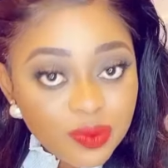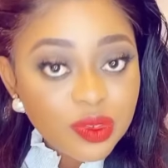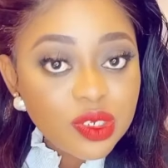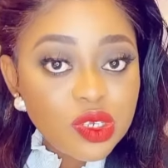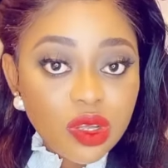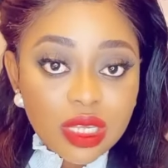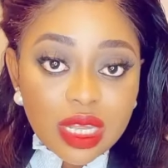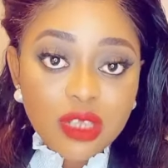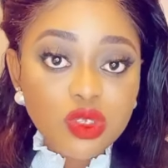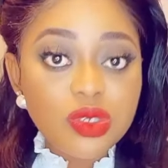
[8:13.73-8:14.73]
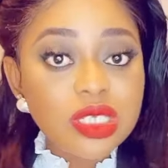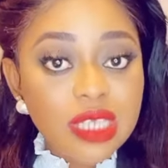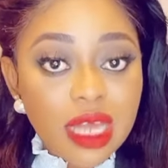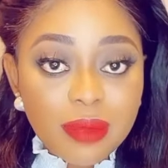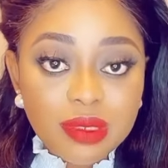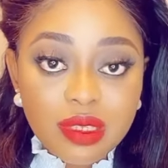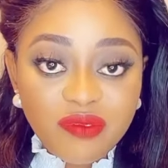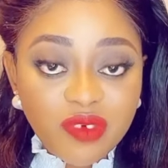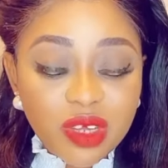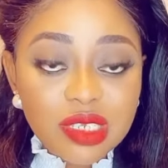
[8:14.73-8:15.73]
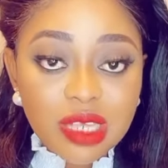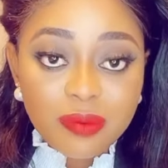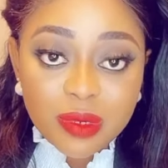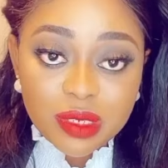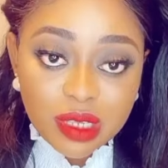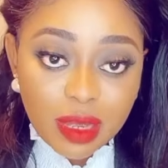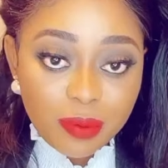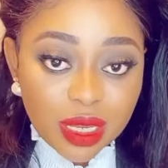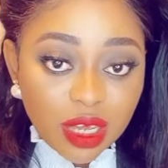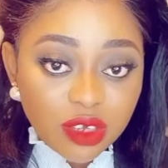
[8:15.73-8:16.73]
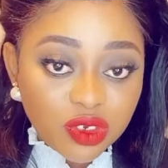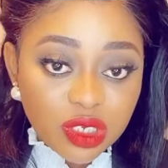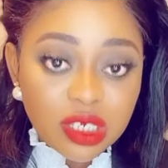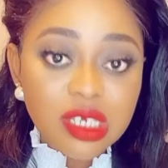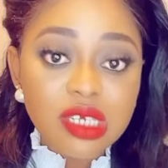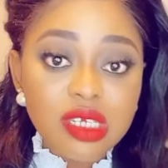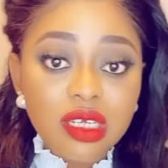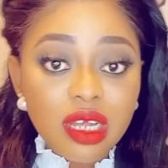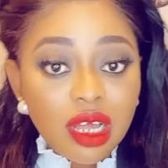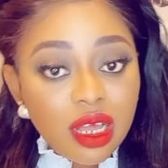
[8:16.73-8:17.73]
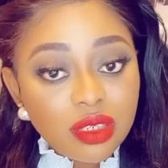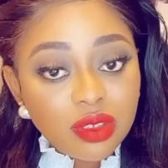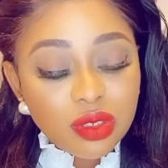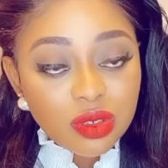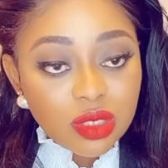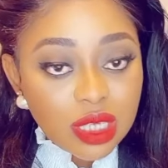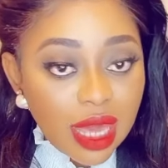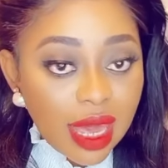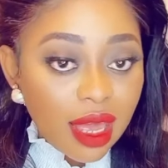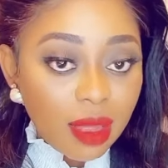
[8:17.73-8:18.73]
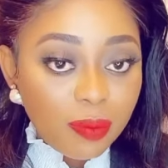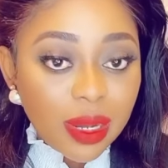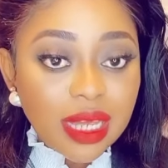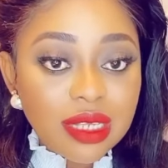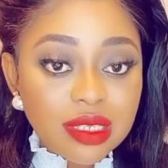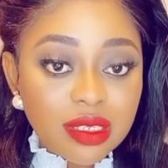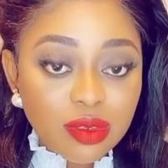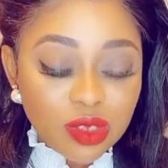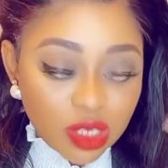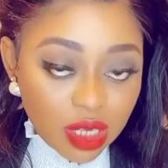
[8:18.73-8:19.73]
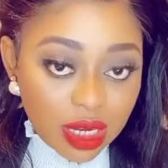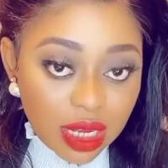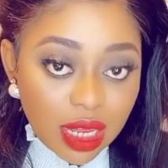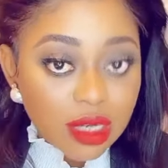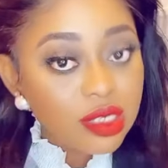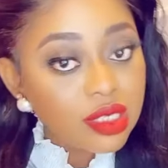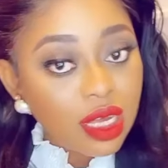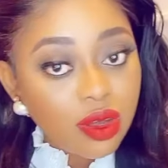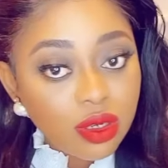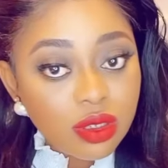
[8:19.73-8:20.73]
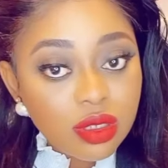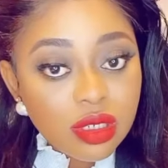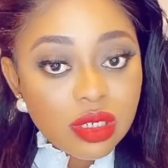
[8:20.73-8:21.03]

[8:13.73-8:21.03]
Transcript: So there are 2 steps. The first step is the application to get a place to study, and the second